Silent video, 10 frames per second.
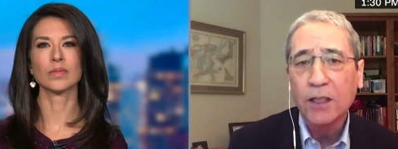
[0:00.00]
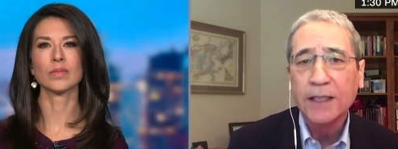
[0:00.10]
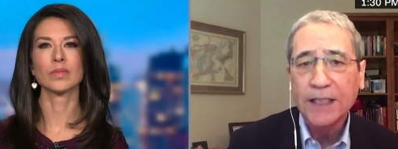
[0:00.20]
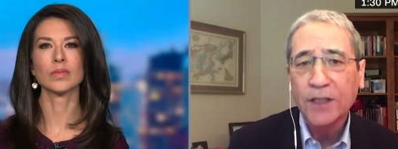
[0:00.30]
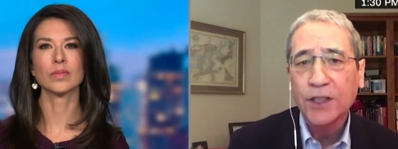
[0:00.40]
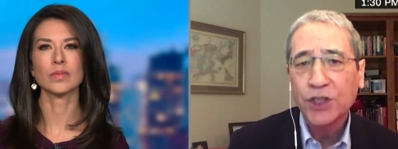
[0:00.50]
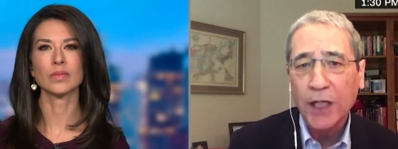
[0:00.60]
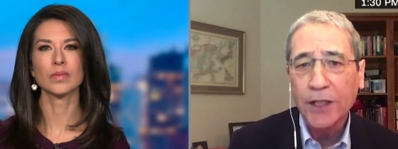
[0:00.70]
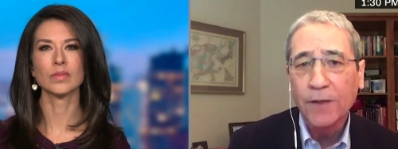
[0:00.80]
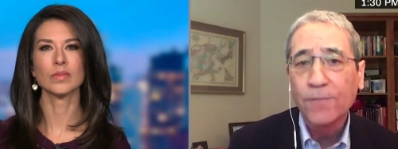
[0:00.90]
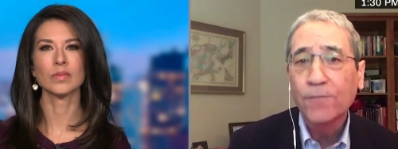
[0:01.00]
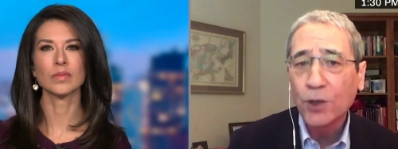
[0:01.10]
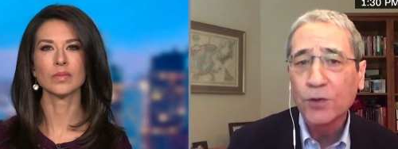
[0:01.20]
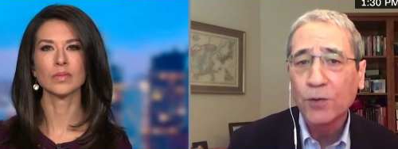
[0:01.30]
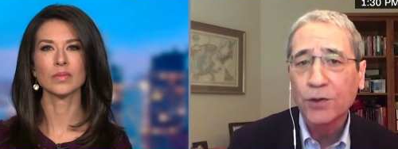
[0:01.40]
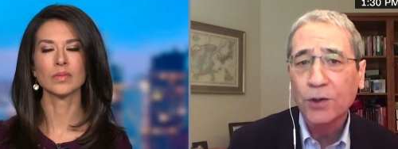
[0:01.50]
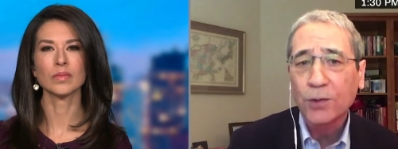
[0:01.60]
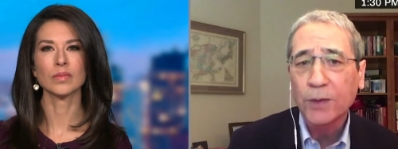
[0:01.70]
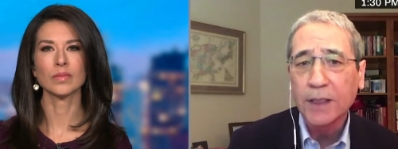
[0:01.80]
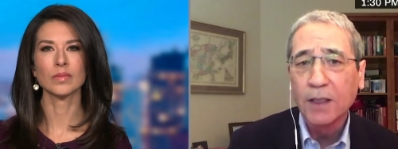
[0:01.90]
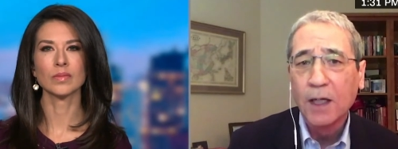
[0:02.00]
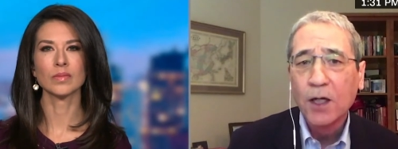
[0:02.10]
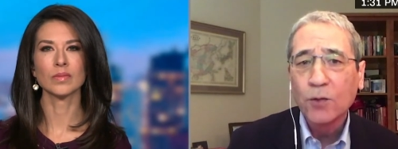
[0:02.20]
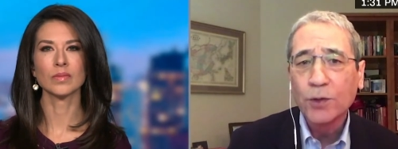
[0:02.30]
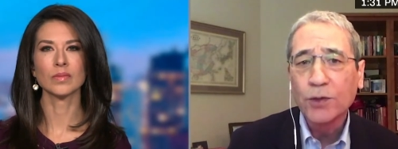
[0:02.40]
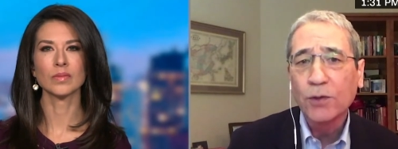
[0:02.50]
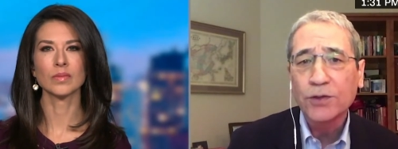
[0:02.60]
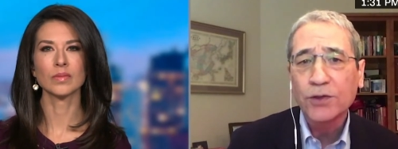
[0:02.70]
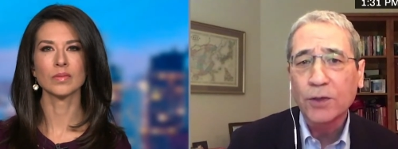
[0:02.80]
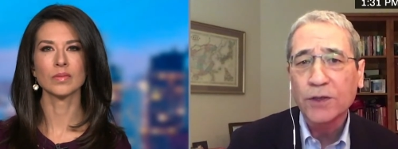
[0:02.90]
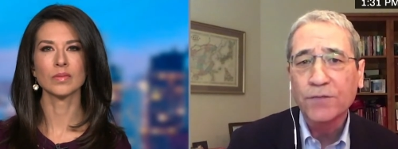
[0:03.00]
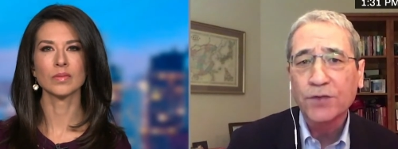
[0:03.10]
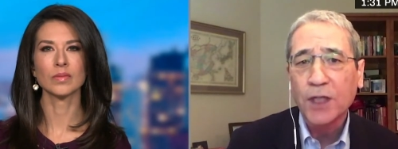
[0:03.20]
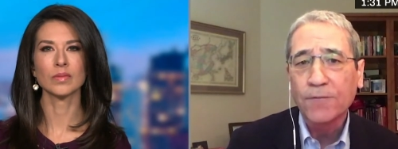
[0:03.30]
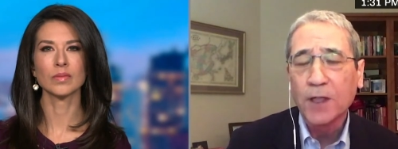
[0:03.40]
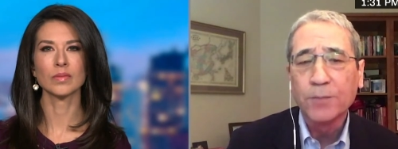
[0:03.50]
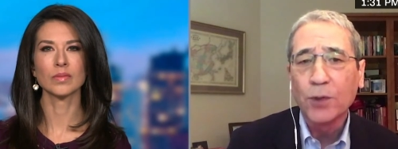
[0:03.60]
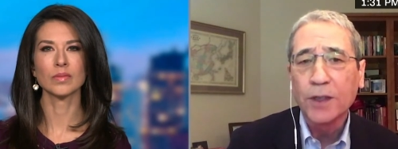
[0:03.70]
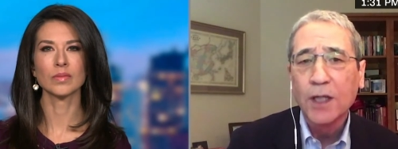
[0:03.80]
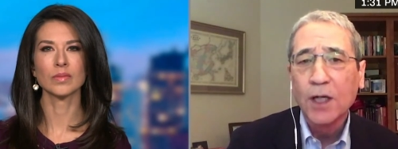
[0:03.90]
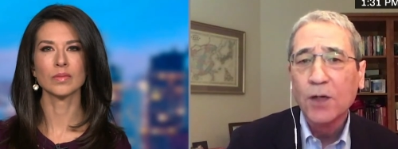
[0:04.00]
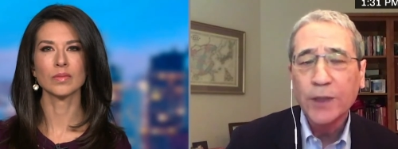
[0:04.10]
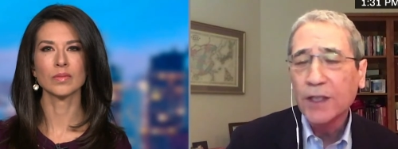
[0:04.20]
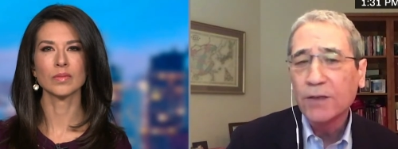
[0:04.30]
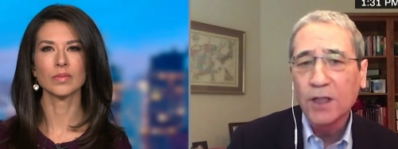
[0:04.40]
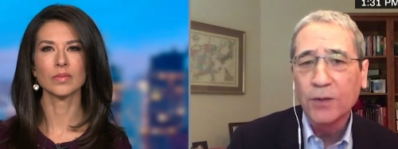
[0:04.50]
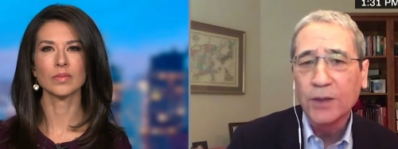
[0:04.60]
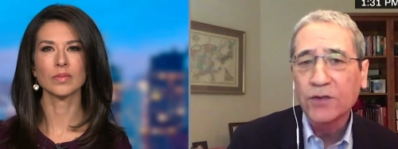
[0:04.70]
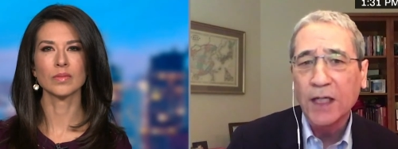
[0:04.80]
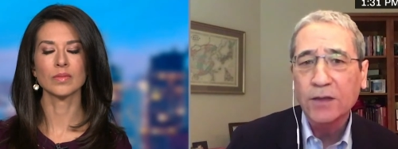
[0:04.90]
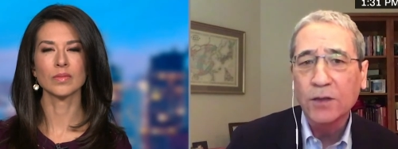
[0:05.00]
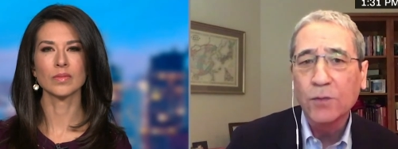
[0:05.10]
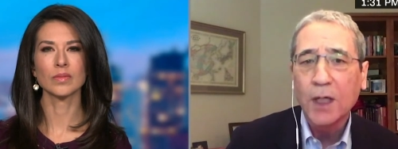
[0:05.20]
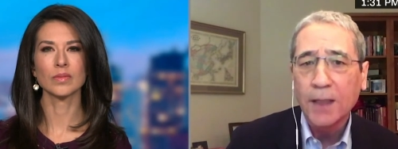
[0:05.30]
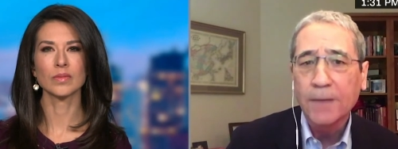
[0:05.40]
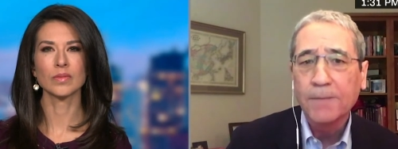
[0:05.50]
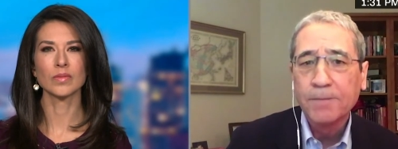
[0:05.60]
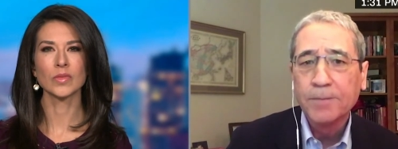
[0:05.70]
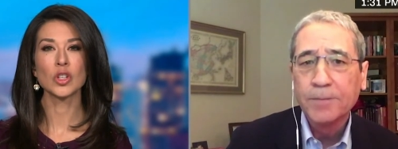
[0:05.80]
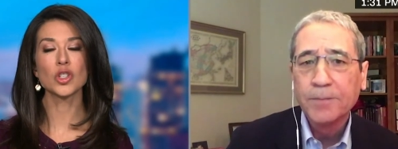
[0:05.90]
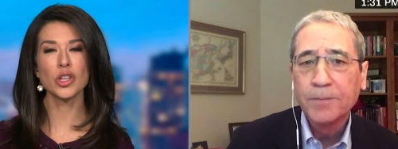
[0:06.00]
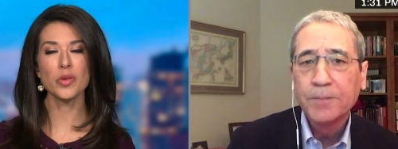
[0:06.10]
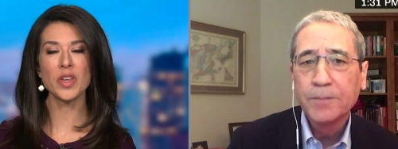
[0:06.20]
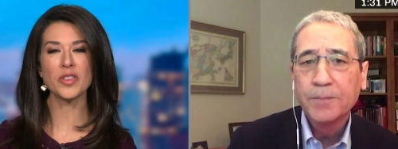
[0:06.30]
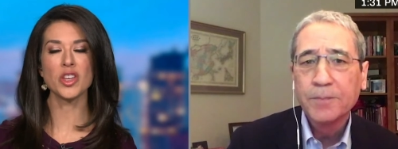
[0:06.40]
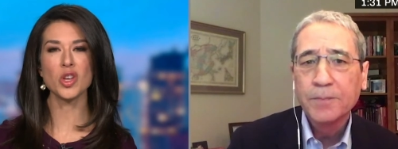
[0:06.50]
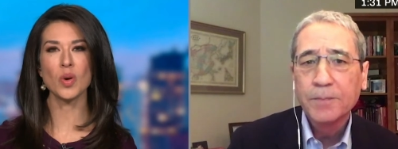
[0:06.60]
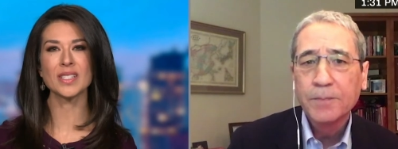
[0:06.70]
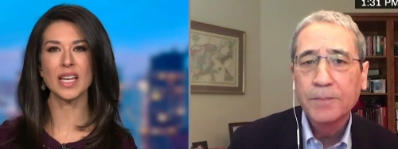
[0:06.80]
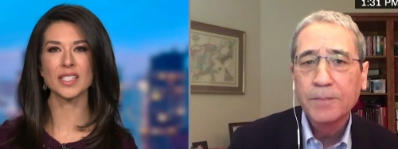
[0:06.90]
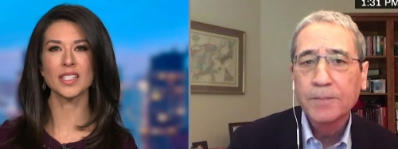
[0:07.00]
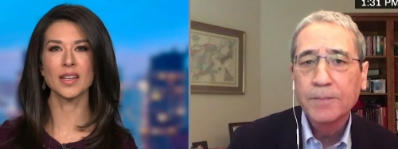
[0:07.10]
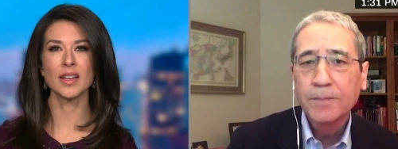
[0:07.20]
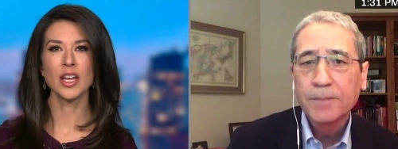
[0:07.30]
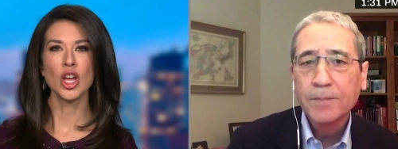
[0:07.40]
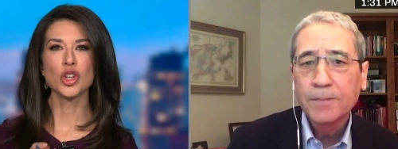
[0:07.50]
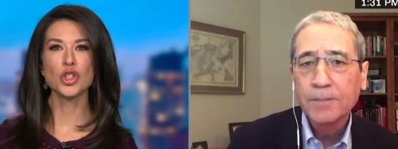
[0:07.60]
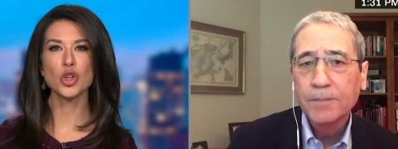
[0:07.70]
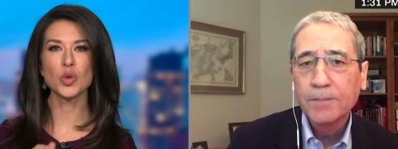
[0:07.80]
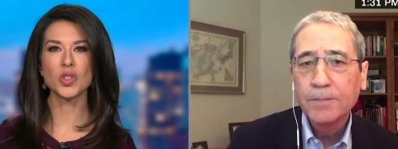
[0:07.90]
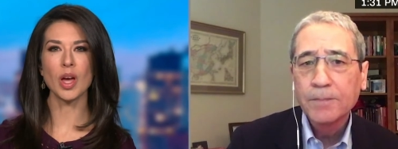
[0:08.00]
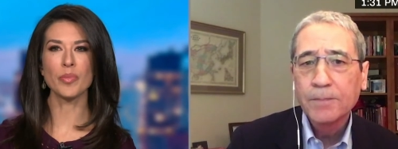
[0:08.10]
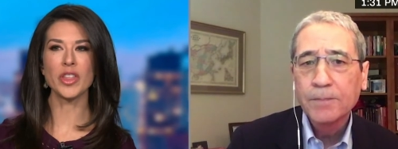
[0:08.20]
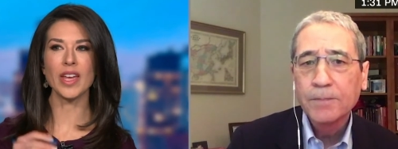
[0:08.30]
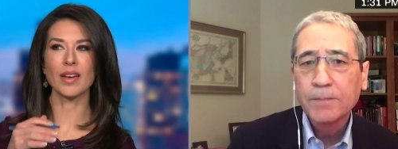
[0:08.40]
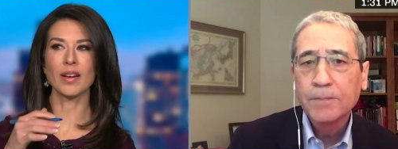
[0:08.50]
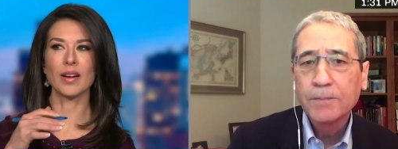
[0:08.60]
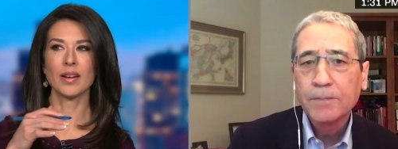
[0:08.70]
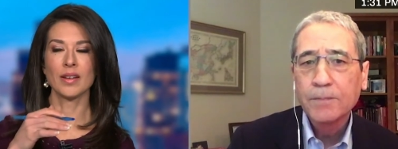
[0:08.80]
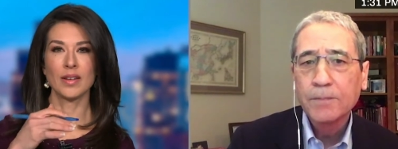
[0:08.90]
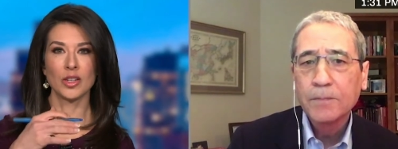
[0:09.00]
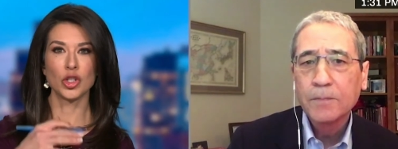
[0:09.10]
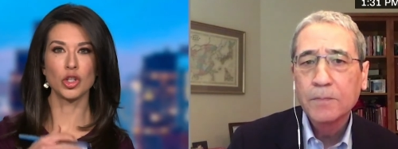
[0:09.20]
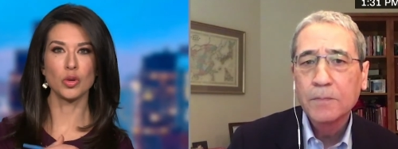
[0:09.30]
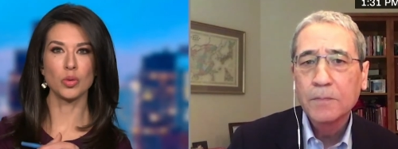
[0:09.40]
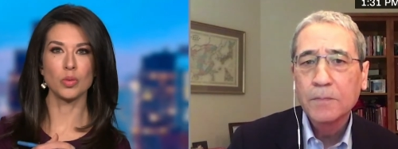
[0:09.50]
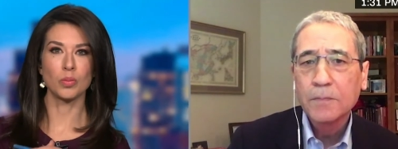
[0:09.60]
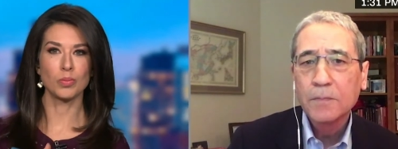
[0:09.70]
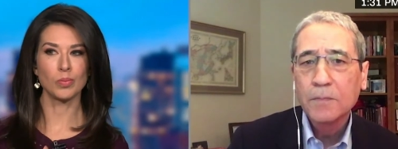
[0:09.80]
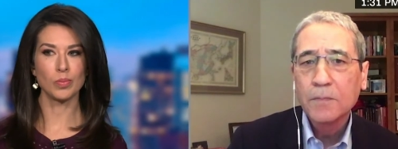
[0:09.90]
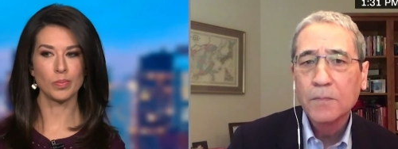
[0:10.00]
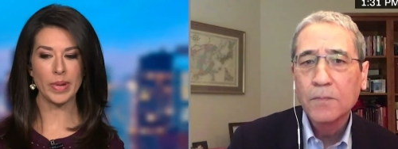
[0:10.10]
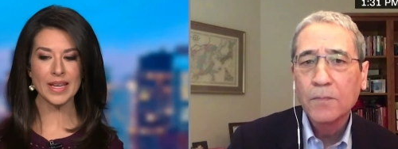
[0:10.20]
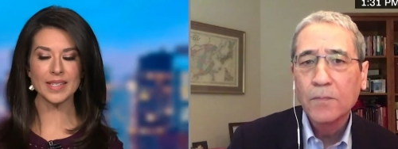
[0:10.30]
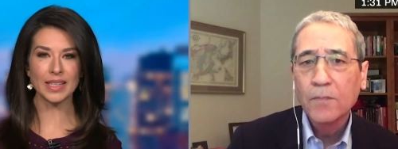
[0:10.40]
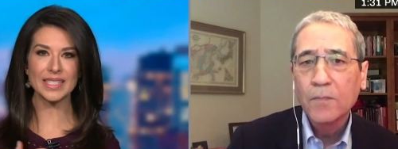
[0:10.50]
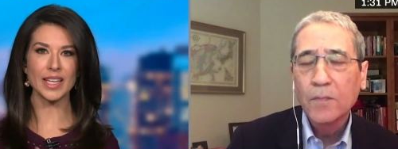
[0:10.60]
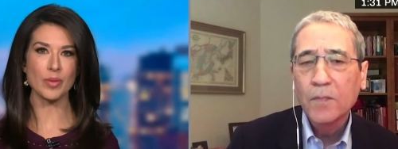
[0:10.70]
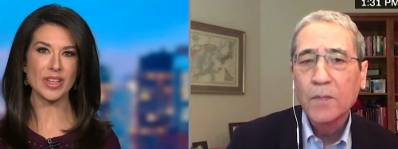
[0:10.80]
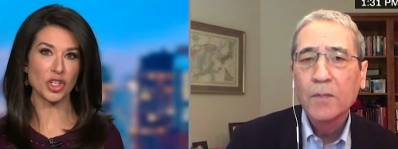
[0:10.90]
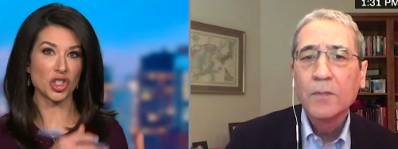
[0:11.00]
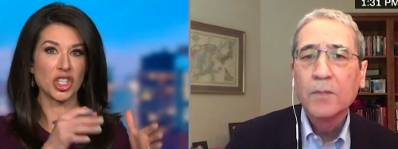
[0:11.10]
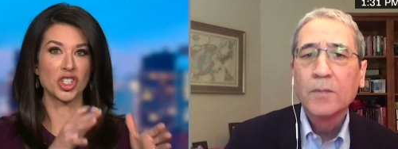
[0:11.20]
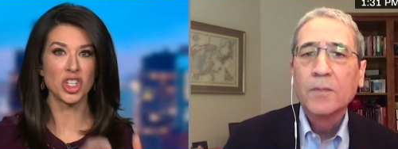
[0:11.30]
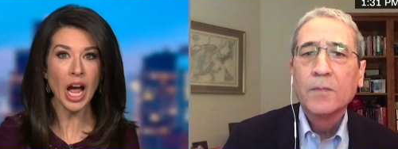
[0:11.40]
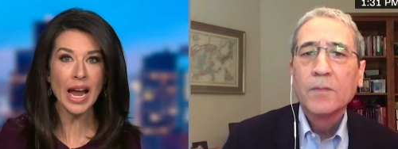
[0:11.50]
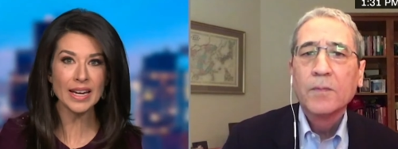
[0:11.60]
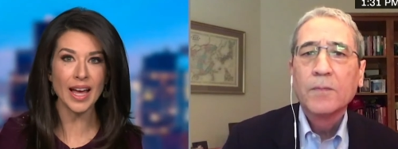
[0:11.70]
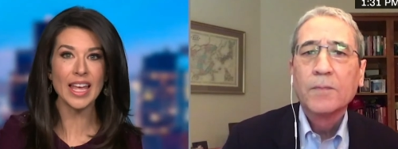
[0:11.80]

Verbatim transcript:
Speaker 1: leaving China for North Korea with all sorts of stuff on board. We don't know exactly what.
Speaker 2: So you think the U.S. has to do something to basically send a message to China